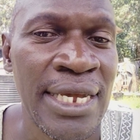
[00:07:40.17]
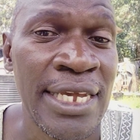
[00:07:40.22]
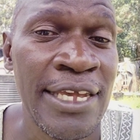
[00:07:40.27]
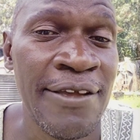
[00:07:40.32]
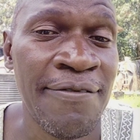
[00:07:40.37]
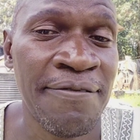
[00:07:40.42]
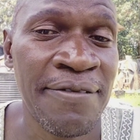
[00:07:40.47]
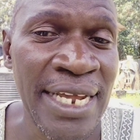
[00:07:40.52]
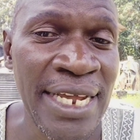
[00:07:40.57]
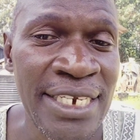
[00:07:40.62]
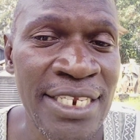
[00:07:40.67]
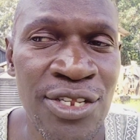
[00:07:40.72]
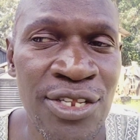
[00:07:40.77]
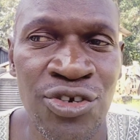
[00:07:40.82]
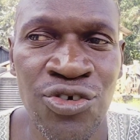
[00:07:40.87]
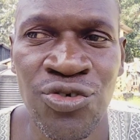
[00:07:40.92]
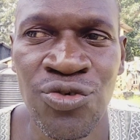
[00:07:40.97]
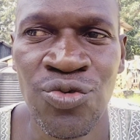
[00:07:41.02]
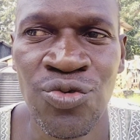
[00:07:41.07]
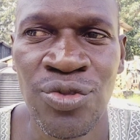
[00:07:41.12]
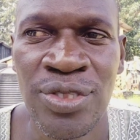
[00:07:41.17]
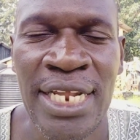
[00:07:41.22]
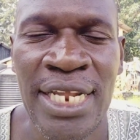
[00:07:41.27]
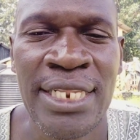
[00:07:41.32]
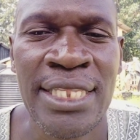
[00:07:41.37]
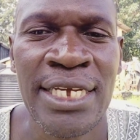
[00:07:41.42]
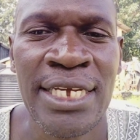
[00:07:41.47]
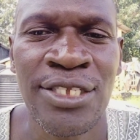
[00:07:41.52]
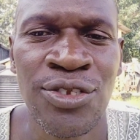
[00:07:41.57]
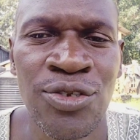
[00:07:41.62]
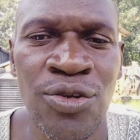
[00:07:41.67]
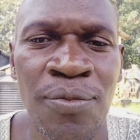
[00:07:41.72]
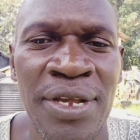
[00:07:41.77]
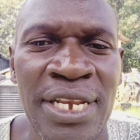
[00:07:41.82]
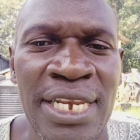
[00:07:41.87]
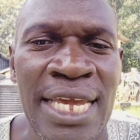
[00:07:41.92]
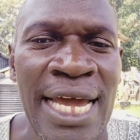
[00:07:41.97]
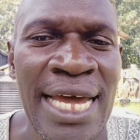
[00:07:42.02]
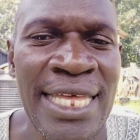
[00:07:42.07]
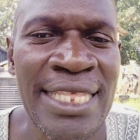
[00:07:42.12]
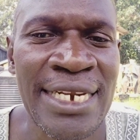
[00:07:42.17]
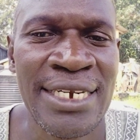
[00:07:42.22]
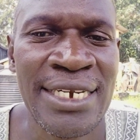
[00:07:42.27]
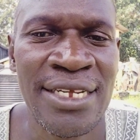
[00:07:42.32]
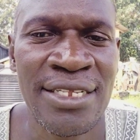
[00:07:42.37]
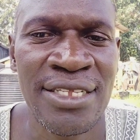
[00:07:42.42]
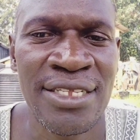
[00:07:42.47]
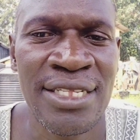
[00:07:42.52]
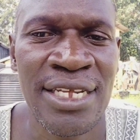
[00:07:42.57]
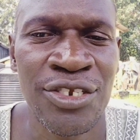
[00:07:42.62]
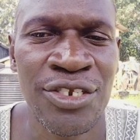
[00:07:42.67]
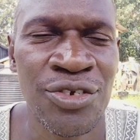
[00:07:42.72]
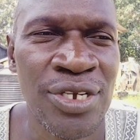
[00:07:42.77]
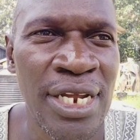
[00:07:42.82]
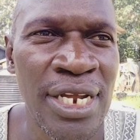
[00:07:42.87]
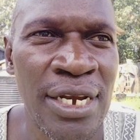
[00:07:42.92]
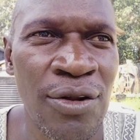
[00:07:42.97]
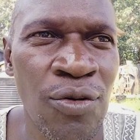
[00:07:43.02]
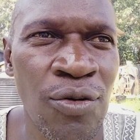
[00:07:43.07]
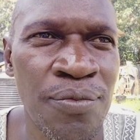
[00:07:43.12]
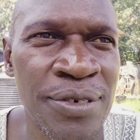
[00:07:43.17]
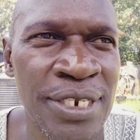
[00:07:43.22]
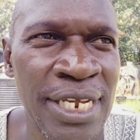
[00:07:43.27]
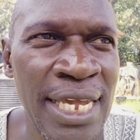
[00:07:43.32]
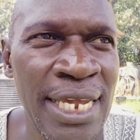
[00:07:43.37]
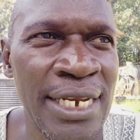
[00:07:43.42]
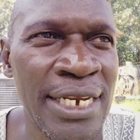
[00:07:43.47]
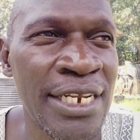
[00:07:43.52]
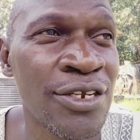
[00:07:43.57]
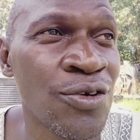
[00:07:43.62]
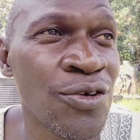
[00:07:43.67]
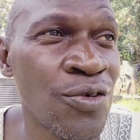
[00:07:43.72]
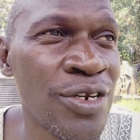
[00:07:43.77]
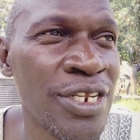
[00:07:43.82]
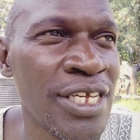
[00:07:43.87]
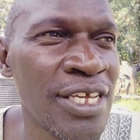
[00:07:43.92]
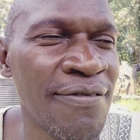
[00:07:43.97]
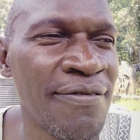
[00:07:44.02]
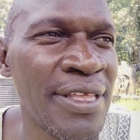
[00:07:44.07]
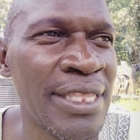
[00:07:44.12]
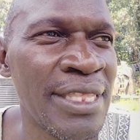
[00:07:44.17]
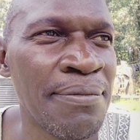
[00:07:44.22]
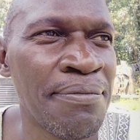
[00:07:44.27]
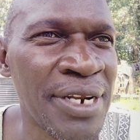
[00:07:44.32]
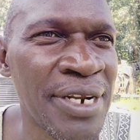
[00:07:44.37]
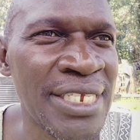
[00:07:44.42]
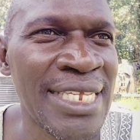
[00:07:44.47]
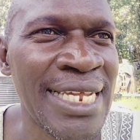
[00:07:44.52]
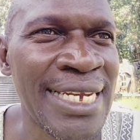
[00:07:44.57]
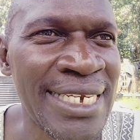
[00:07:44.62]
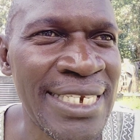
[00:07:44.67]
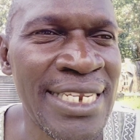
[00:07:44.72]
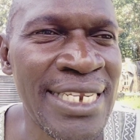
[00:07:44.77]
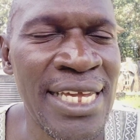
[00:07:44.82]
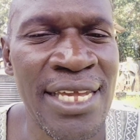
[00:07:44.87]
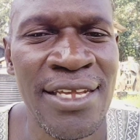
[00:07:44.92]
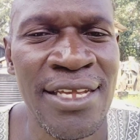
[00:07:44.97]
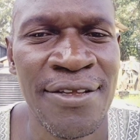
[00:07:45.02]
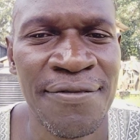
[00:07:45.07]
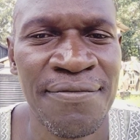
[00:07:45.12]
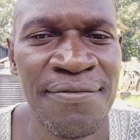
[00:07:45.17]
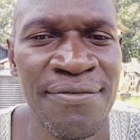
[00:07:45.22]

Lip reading: If that is true, then there are so many other dates that you can obtain, including even the present day.